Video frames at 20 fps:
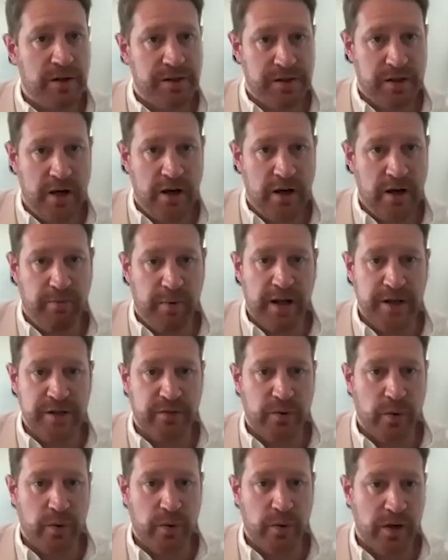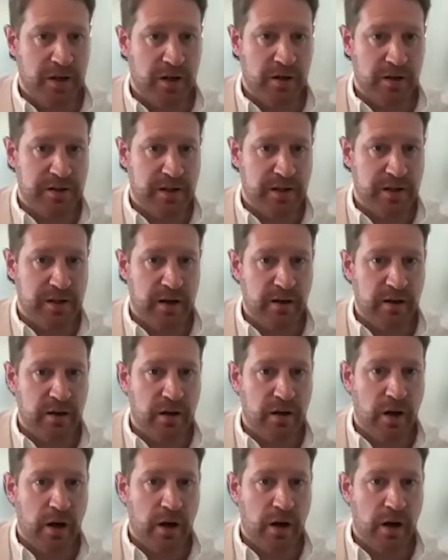It doesn't have plans for one, as I understand
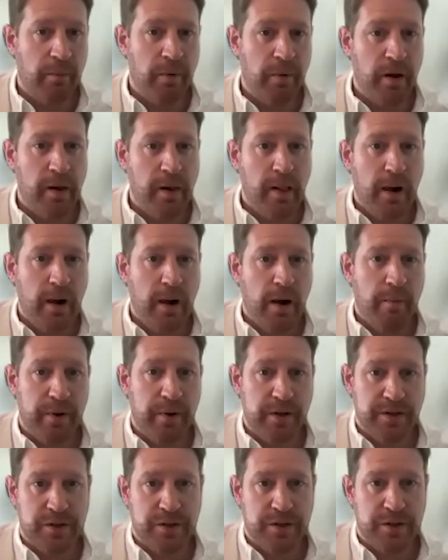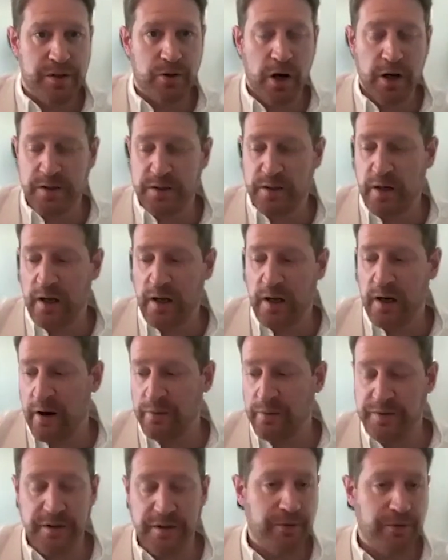it, but is trying to
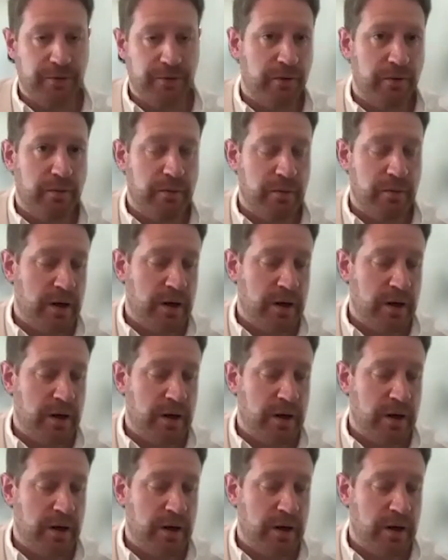allow different